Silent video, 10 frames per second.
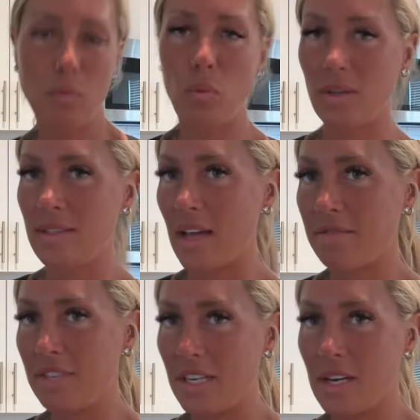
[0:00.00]
once
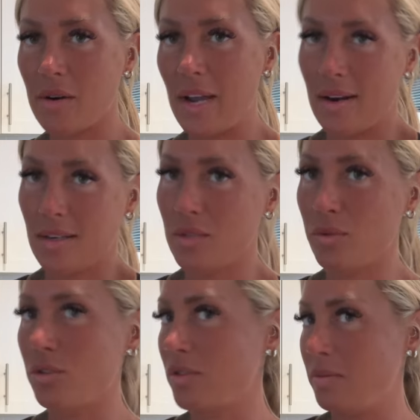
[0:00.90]
that video airs,
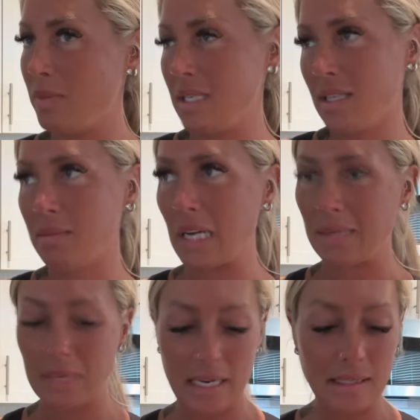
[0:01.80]
which will be
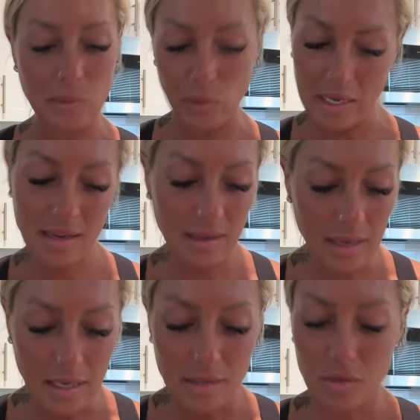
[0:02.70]
sometime next week.
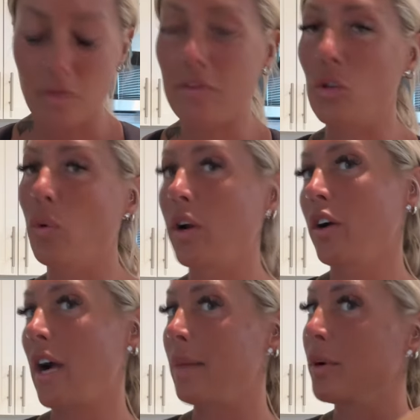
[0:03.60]
So if you wanna
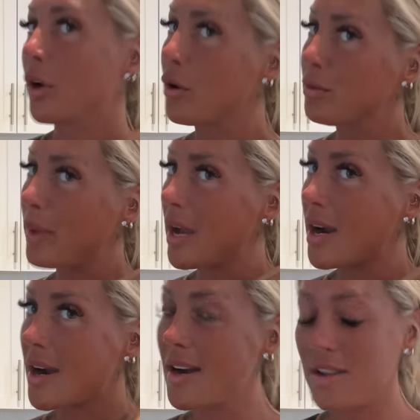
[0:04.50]
grab your own
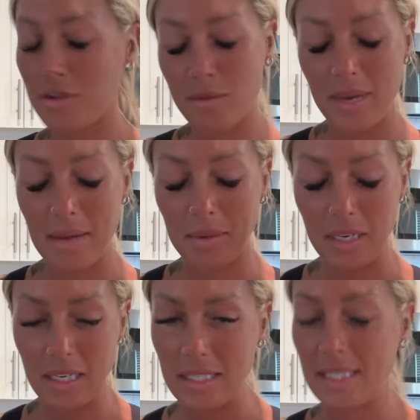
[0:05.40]
pair, you'll be able to
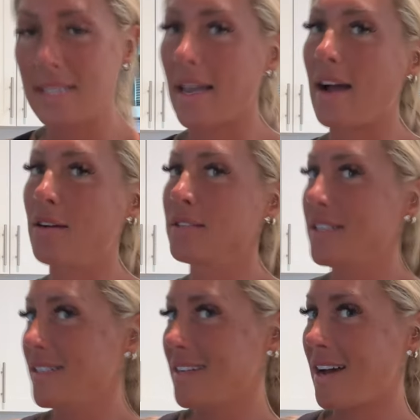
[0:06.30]
get a
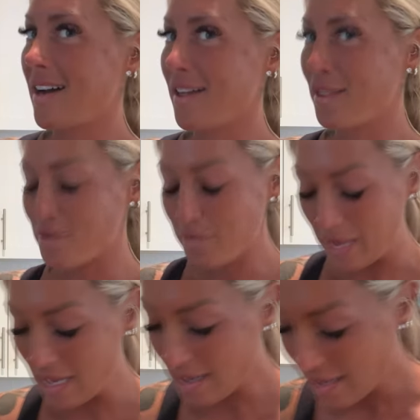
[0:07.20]
discount through me.